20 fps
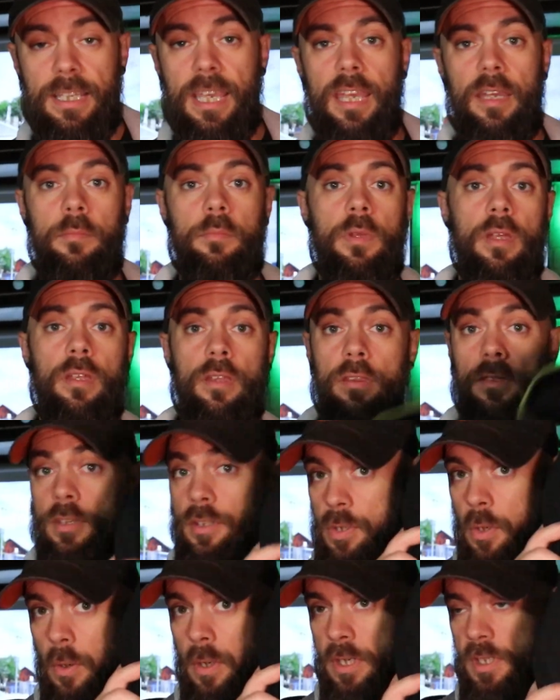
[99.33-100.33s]
came the
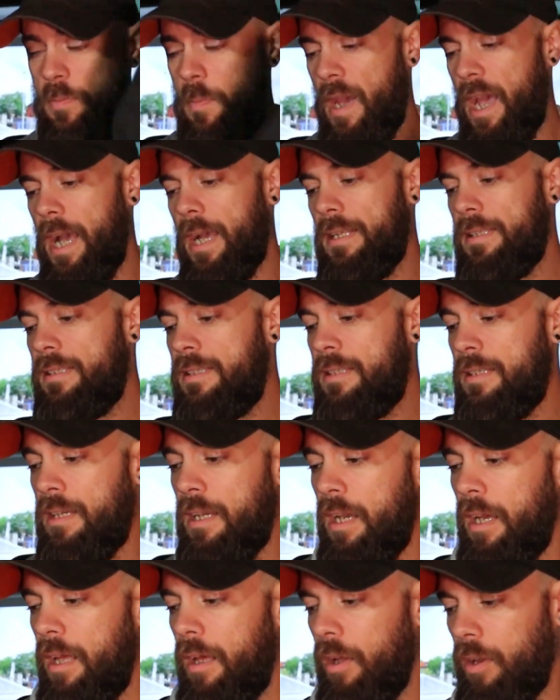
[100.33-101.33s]
Tortoise Pads,
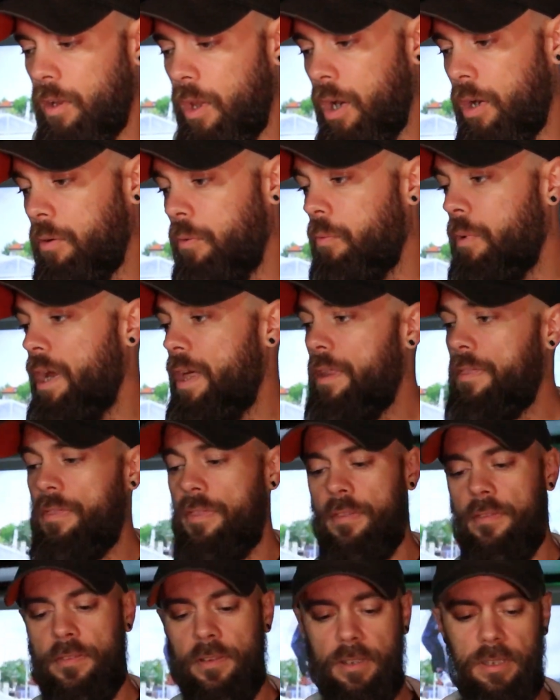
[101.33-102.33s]
along
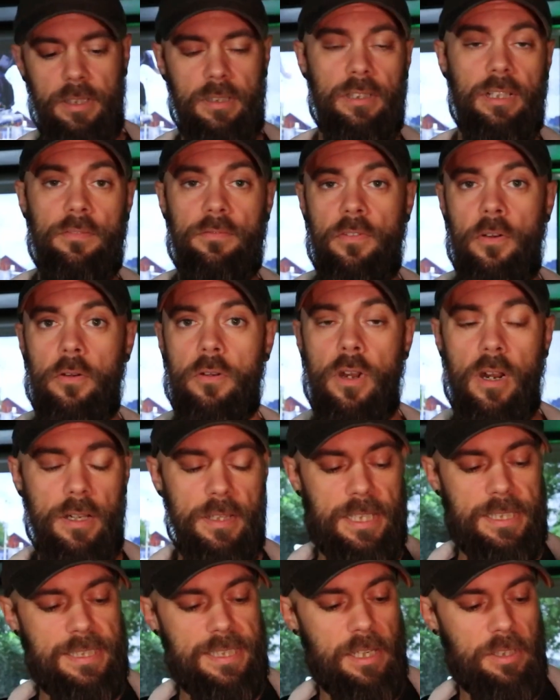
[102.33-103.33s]
with the little info
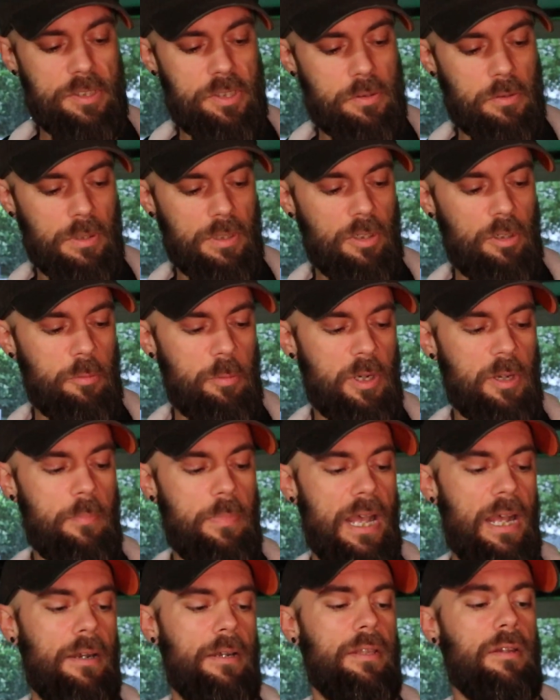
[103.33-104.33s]
card that tells you a little bit
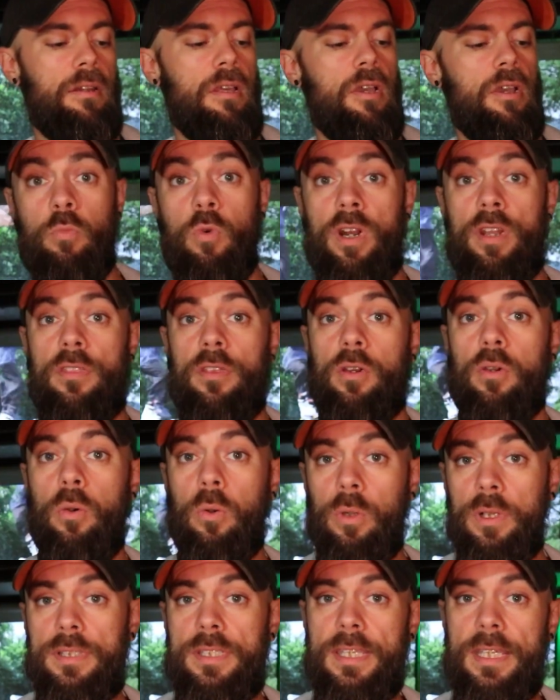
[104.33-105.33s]
about it. One of the
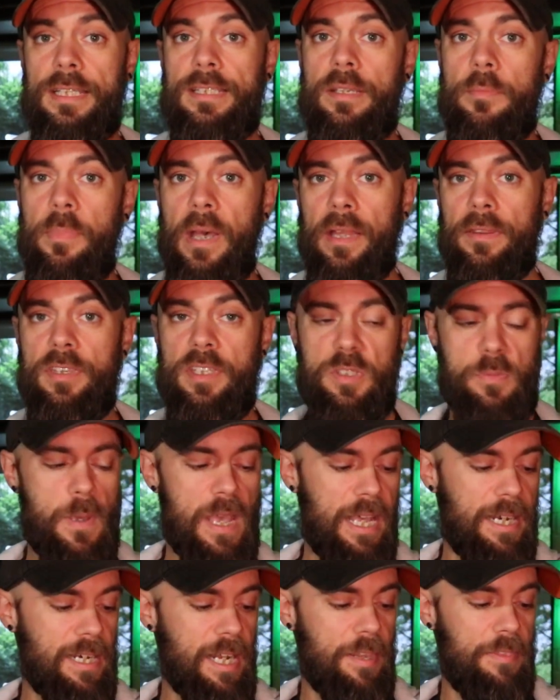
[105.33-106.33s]
coolest things about this
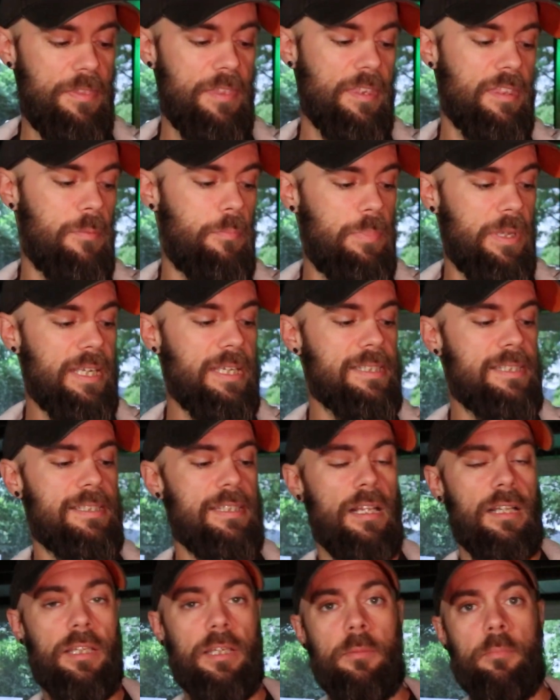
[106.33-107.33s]
pad, and I think the biggest
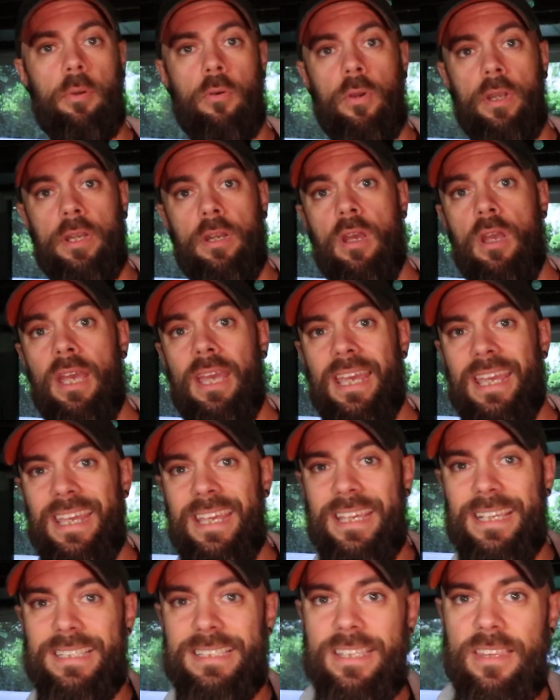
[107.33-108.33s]
selling point,
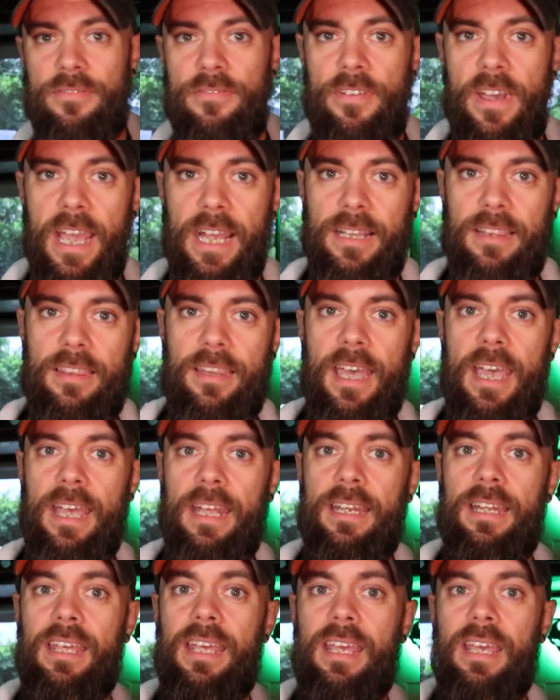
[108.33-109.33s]
is the fact
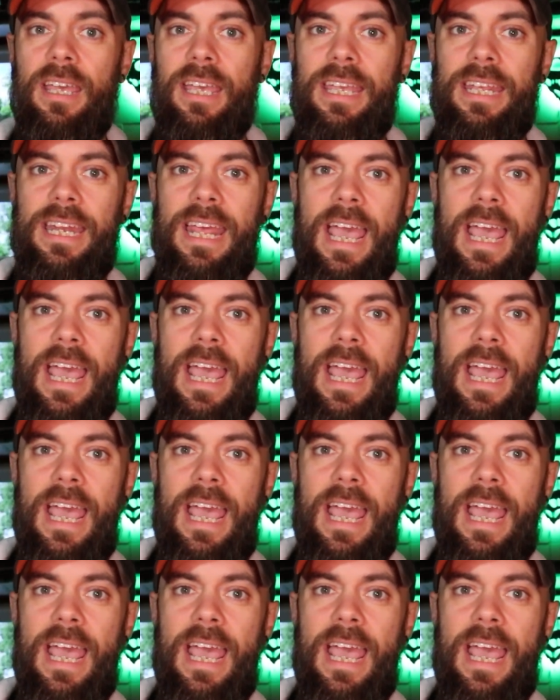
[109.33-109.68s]
that it